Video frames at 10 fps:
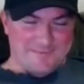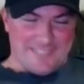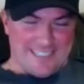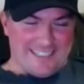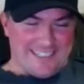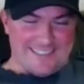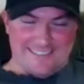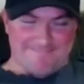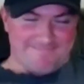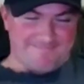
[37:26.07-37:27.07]
and I
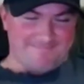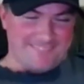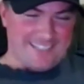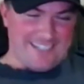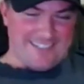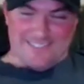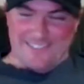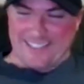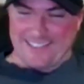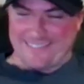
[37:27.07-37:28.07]
I don't know.
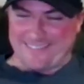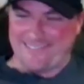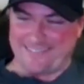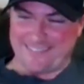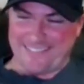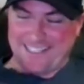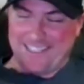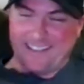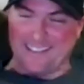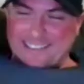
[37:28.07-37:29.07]
I
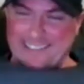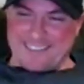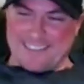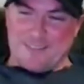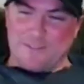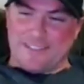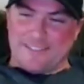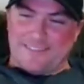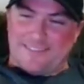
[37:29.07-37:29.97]
the season I went